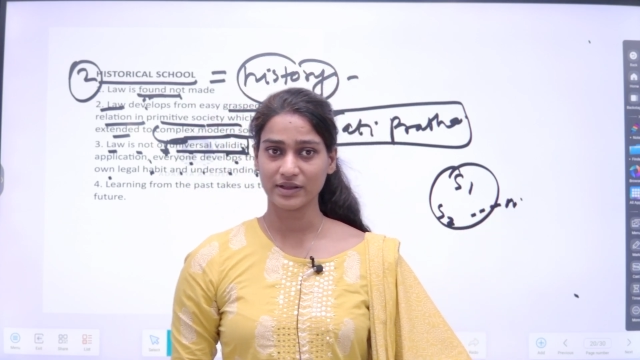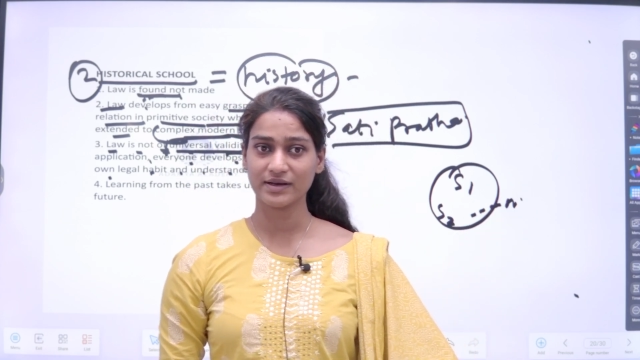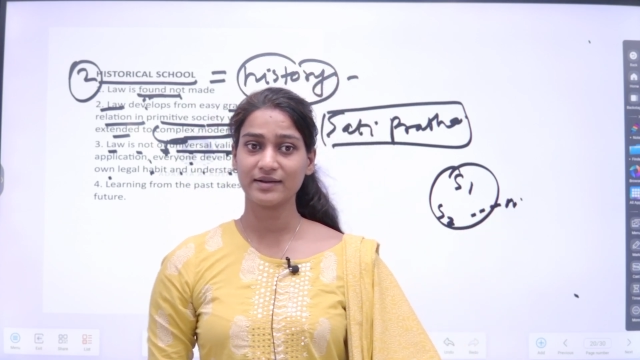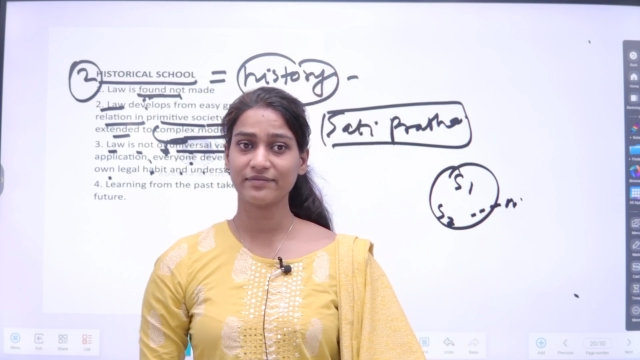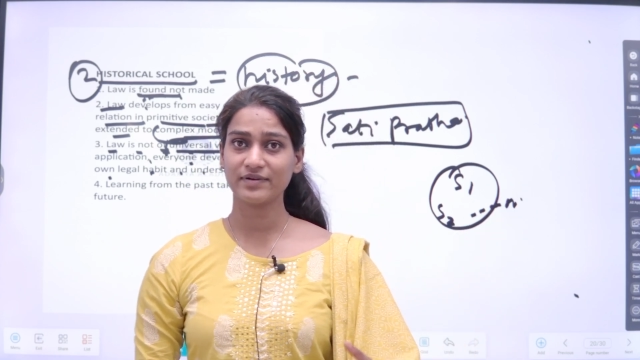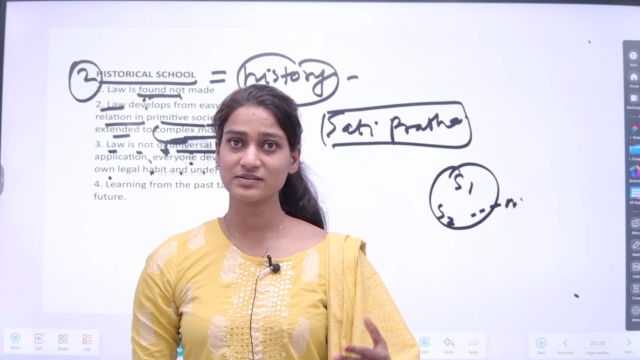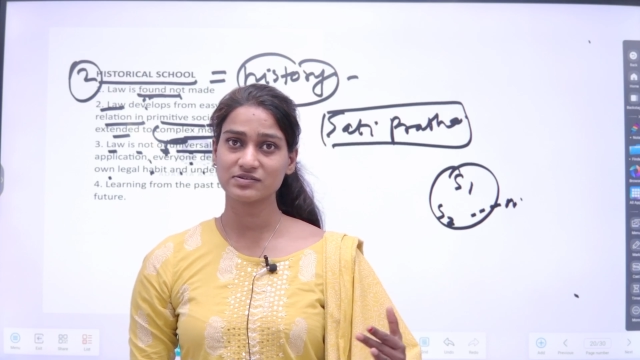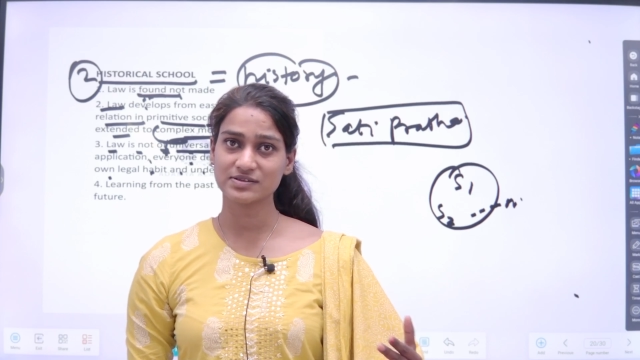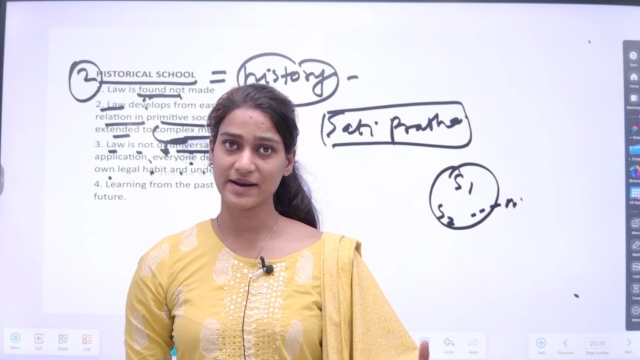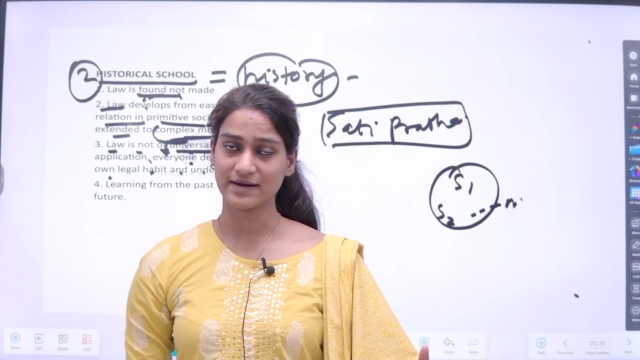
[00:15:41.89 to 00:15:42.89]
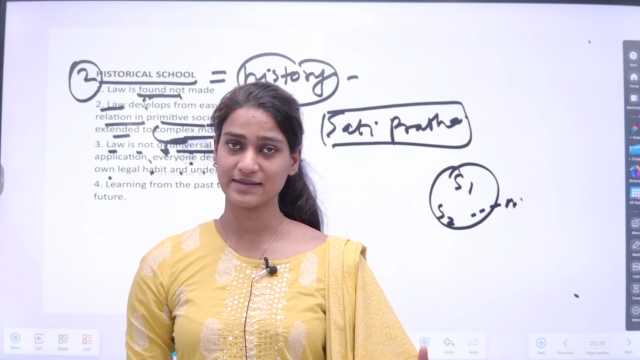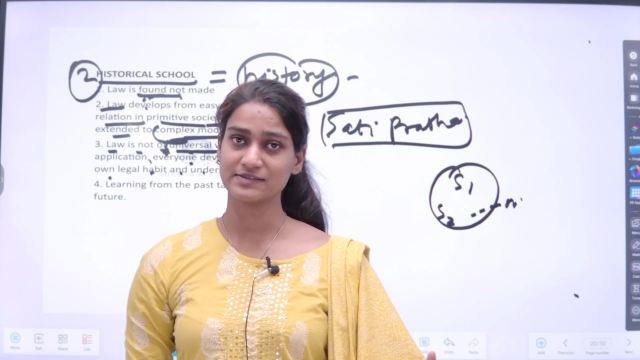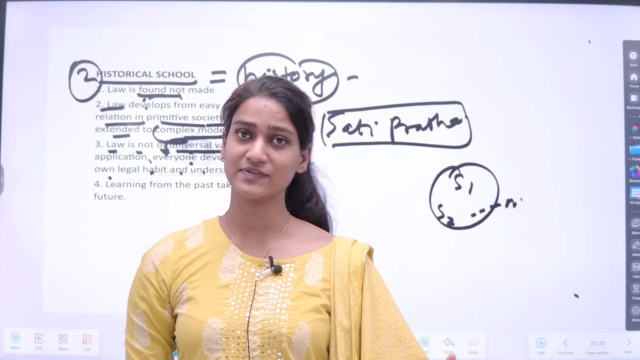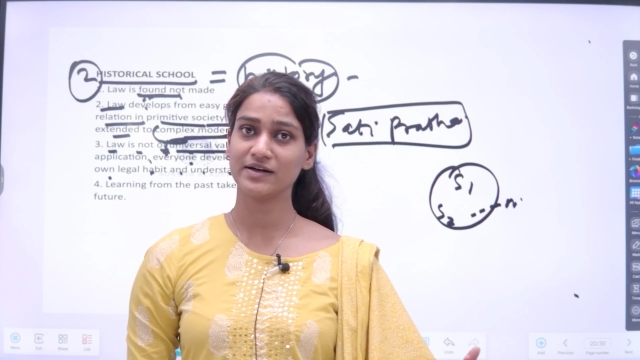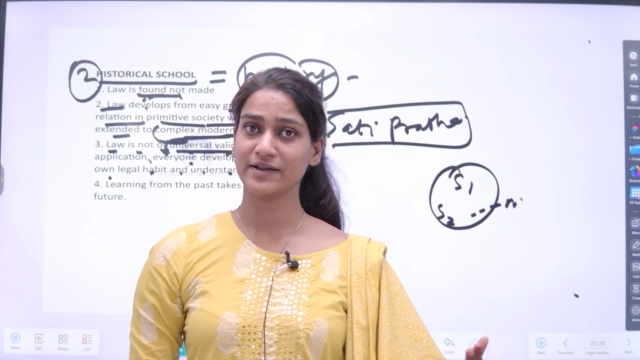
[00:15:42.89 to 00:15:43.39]
in different societies
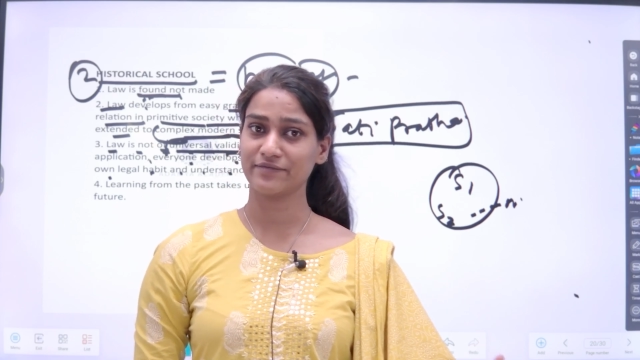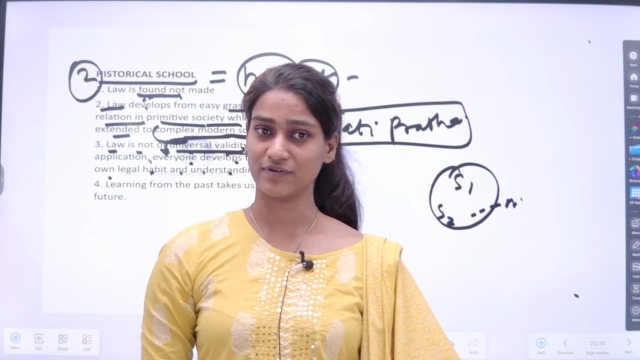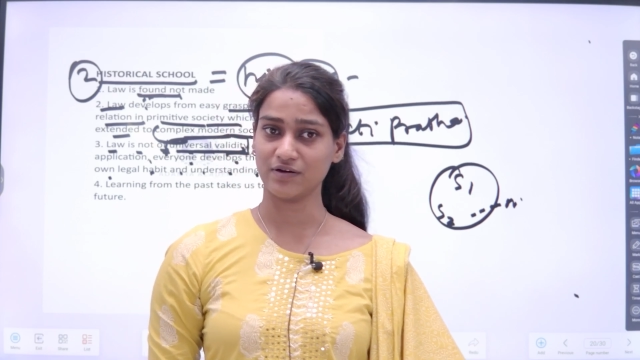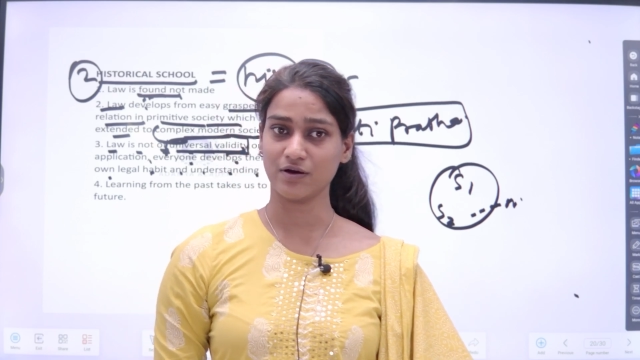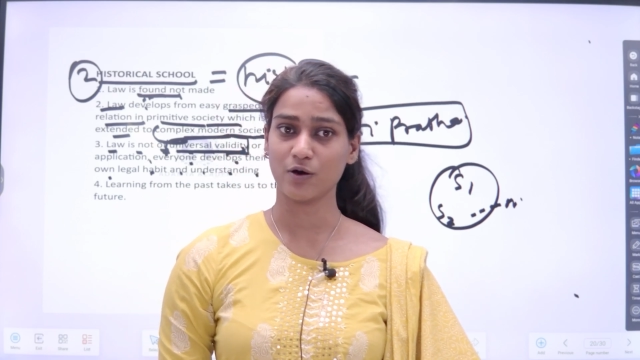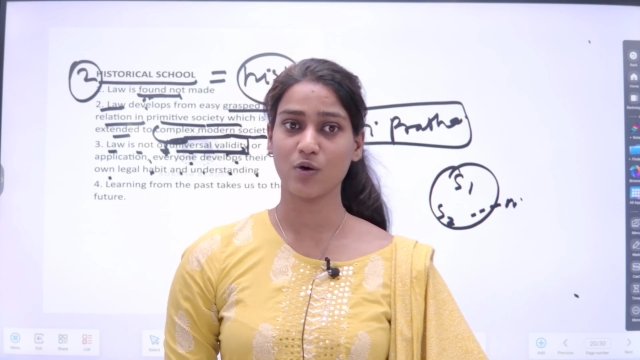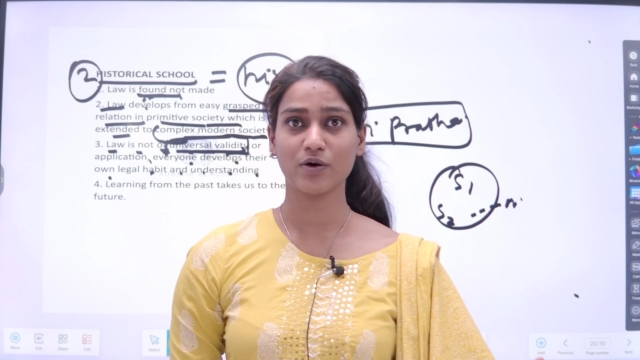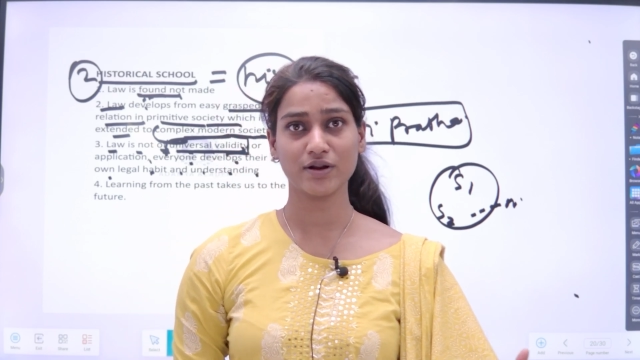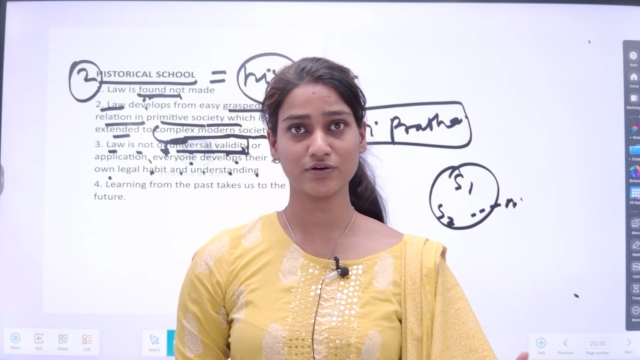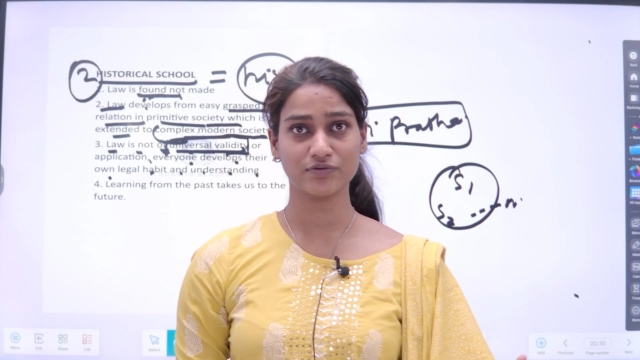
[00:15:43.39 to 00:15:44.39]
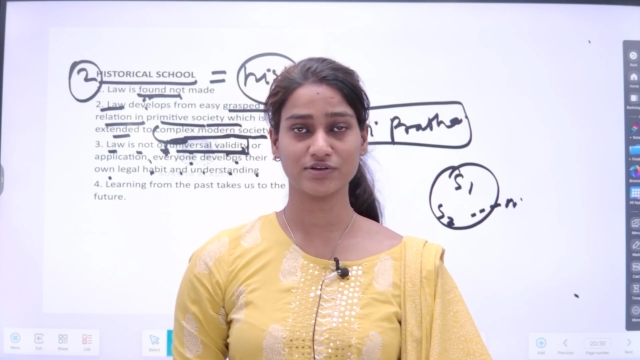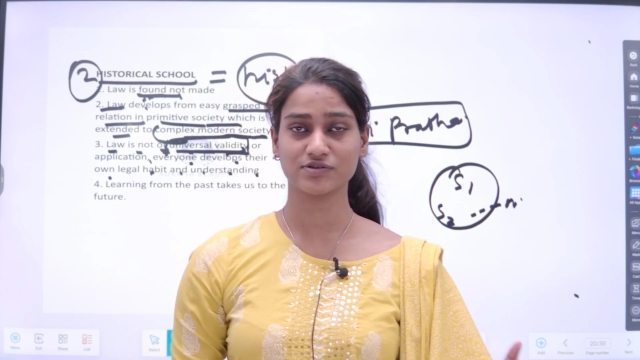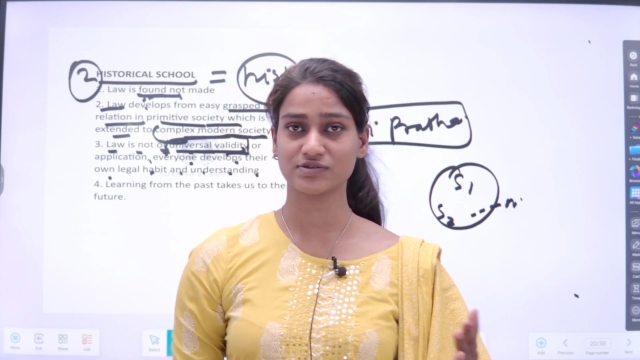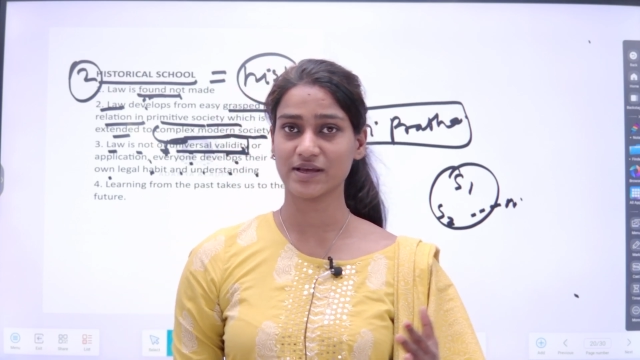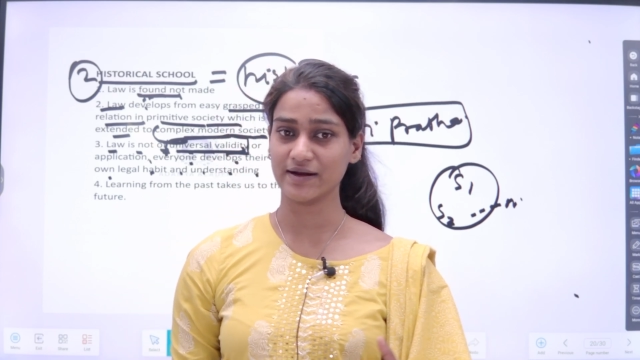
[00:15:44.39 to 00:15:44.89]
will differ according to the
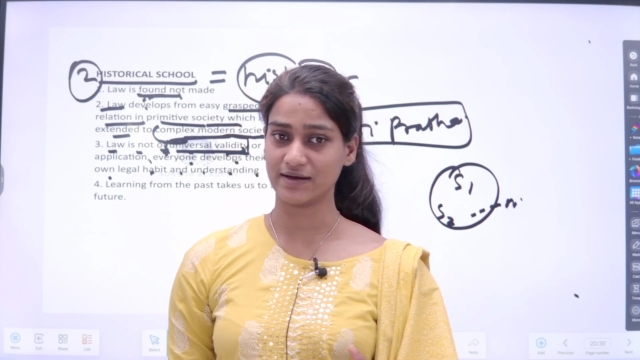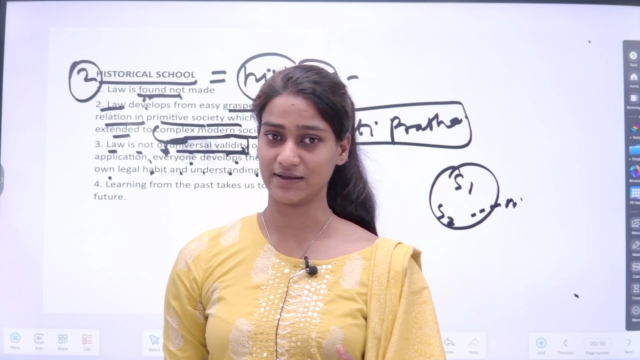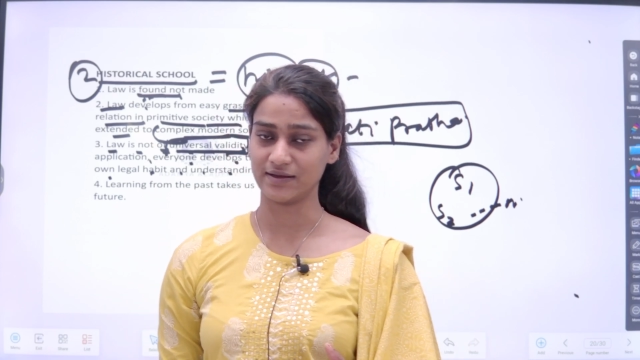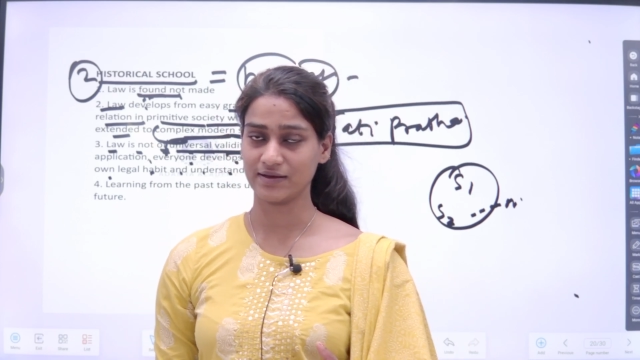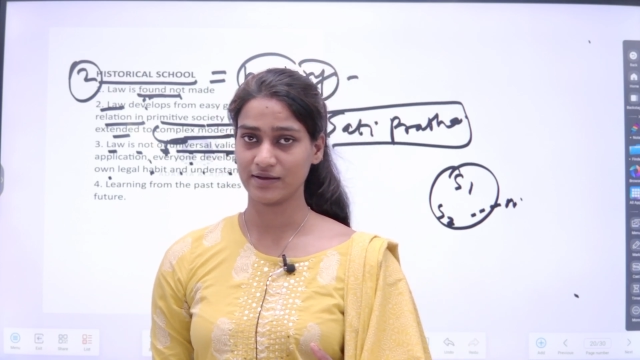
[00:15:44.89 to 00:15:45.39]
society,